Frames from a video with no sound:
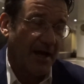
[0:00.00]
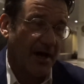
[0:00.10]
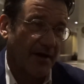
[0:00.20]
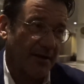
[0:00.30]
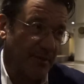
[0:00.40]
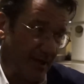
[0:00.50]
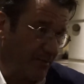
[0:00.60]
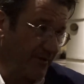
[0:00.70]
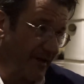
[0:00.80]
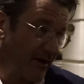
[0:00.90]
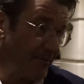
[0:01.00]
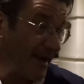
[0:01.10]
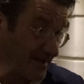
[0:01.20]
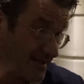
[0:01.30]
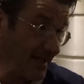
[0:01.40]
are the people that are
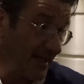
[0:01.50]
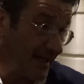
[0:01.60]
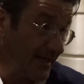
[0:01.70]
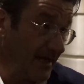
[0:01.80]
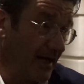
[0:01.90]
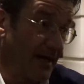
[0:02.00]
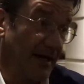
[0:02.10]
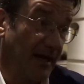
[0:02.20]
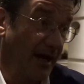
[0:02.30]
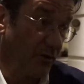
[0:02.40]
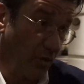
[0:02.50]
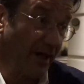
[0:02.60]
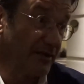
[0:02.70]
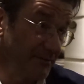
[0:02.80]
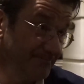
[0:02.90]
mentally
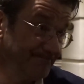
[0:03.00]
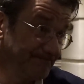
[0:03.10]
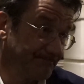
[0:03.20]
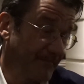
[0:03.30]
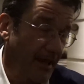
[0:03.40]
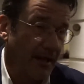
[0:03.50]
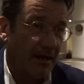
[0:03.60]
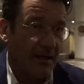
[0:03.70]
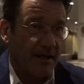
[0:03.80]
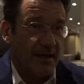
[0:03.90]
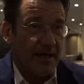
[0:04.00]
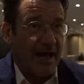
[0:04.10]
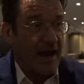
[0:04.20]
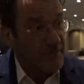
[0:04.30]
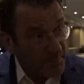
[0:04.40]
unwell.
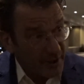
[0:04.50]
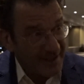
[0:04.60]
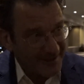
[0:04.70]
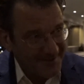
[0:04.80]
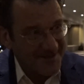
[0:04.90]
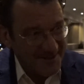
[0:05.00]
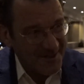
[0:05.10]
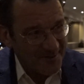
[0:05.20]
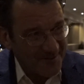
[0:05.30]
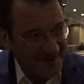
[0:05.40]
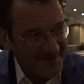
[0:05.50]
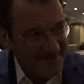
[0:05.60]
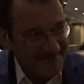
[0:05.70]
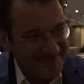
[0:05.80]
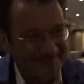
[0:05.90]
Everybody else is curious.
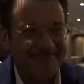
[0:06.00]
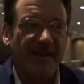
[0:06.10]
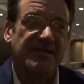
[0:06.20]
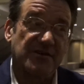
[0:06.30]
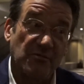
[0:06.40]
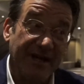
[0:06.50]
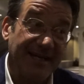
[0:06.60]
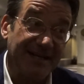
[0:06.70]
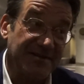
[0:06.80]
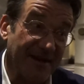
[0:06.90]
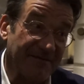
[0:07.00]
So we need to have